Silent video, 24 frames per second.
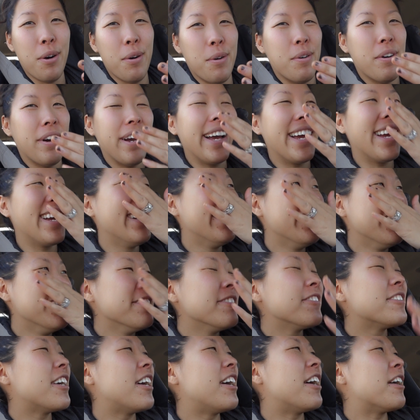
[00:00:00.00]
go away.
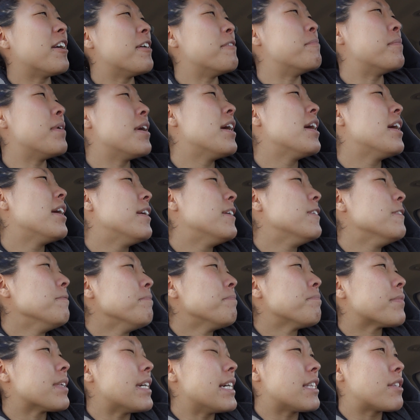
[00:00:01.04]
Um,